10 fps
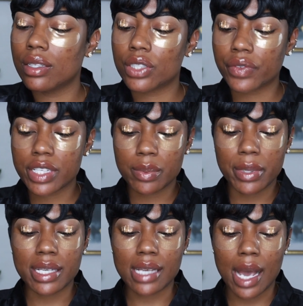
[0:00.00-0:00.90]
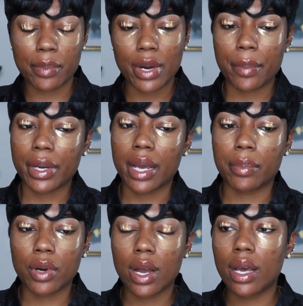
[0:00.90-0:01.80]
Juvia's Place Eye Prep and Eye
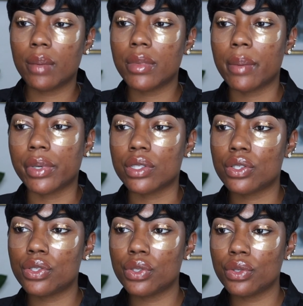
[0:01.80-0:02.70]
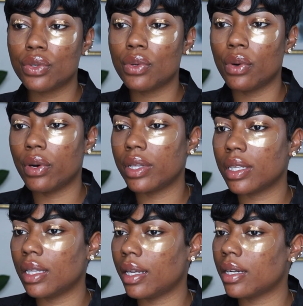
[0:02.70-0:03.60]
Prime number 2 on
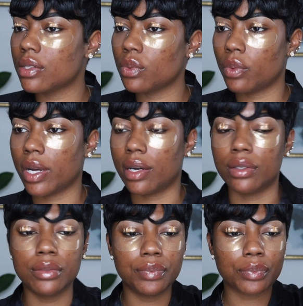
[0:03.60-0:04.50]
the lid as well.